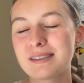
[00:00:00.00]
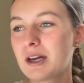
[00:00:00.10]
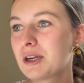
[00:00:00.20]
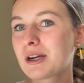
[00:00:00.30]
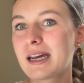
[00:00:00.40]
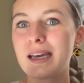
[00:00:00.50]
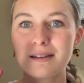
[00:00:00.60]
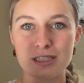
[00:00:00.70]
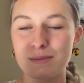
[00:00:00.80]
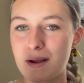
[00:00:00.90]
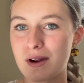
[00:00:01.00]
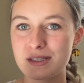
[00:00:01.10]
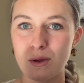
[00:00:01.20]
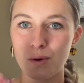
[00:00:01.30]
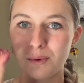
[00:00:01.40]
Tell your kid it, just memorize
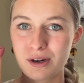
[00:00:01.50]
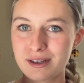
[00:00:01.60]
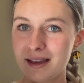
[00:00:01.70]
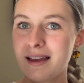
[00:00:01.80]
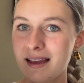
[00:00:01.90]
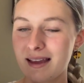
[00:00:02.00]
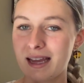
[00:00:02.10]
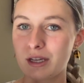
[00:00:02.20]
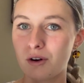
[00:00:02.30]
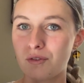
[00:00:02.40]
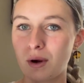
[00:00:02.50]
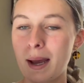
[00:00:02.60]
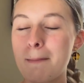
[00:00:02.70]
the whole word and go for it.